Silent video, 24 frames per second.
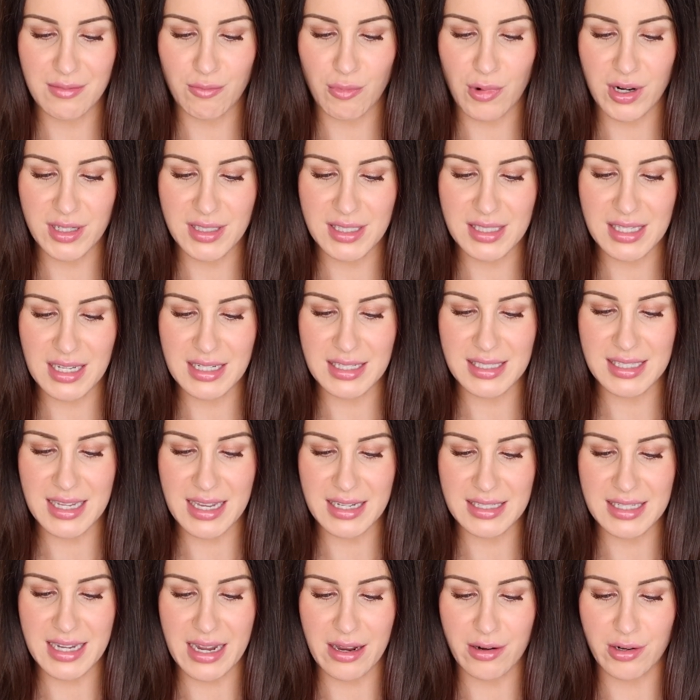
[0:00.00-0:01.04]
once they
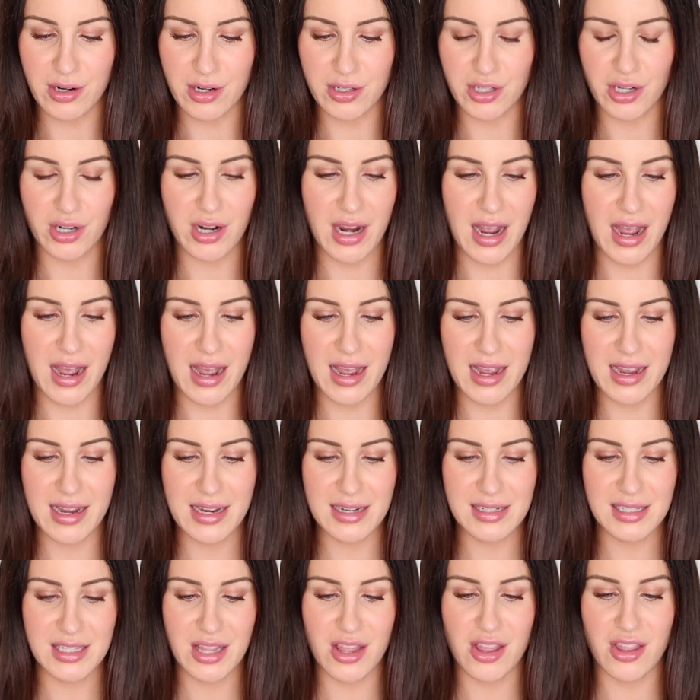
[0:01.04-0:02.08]
set down on your
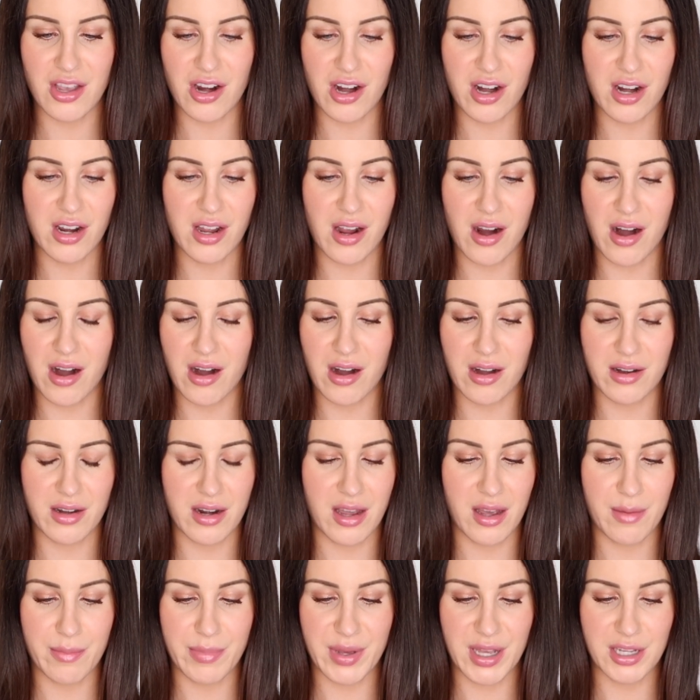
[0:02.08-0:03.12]
eyes, they are
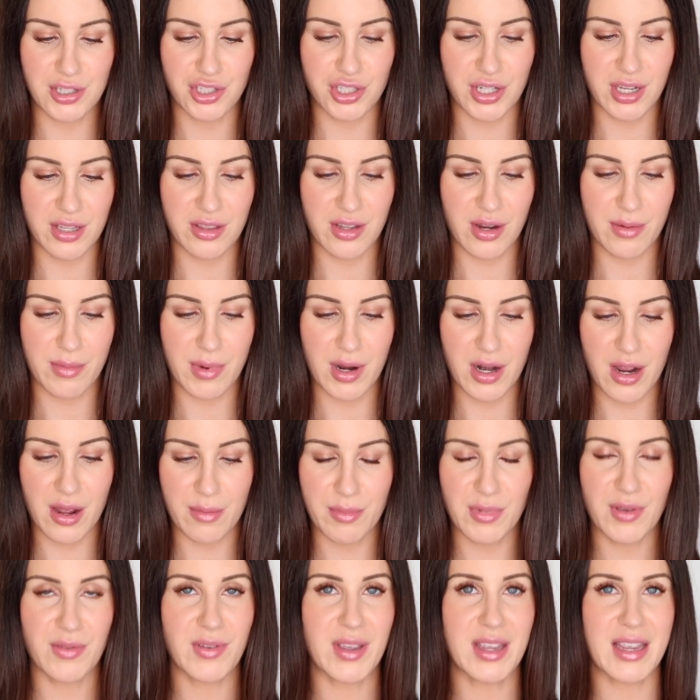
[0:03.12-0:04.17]
not budging, they're not
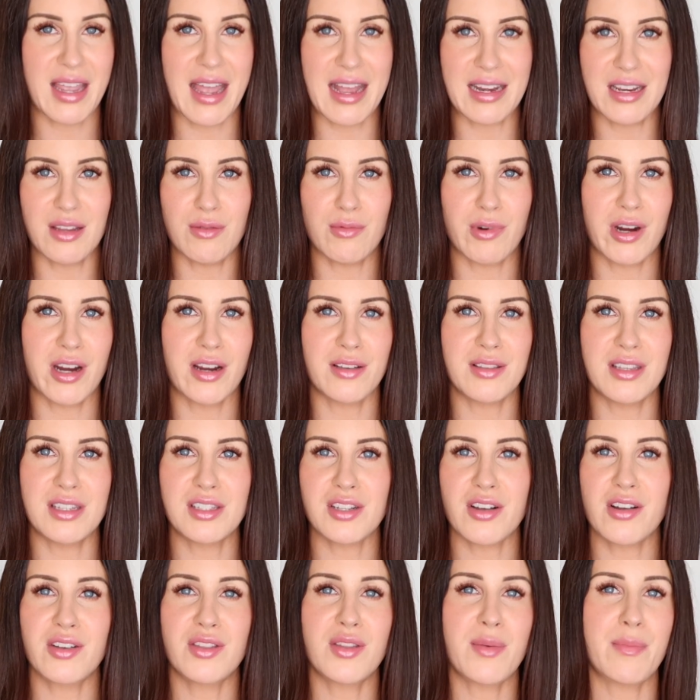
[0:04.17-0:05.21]
moving anywhere. These
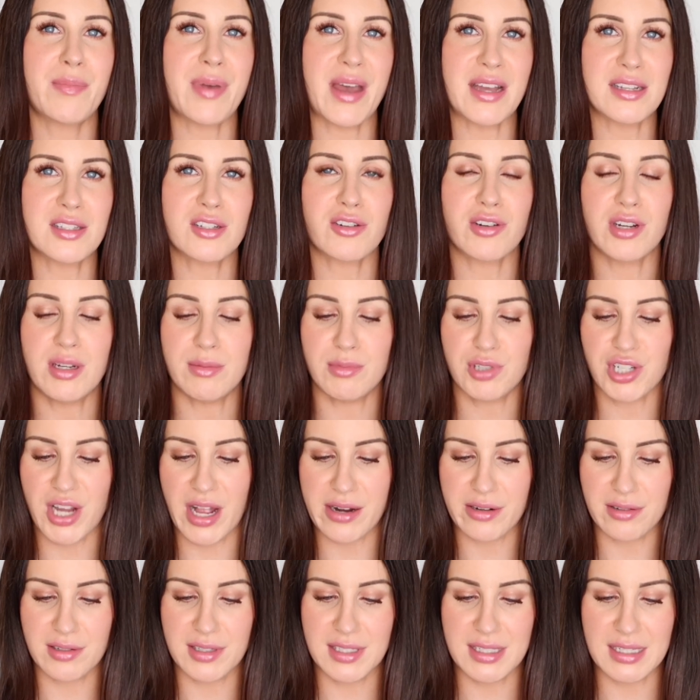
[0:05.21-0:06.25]
are the best cream
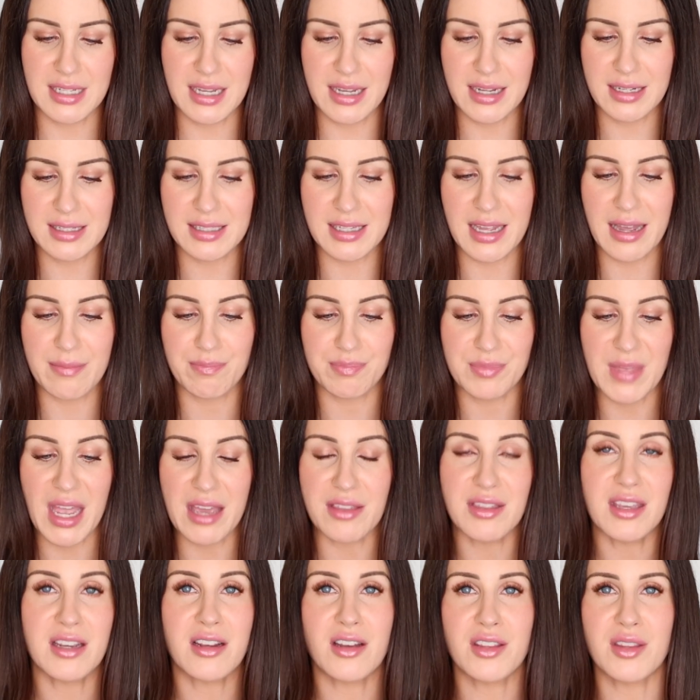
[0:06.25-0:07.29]
shadow sticks, I
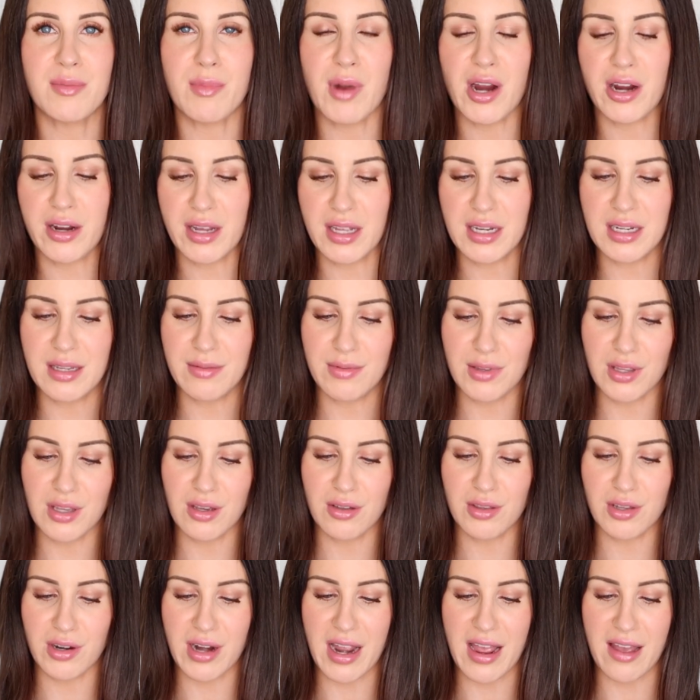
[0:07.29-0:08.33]
think, on the market, even
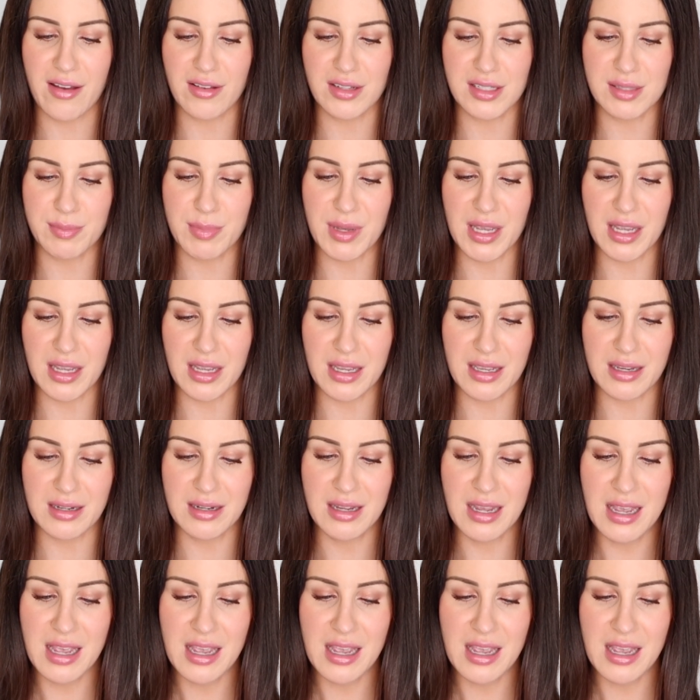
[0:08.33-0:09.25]
though there has been,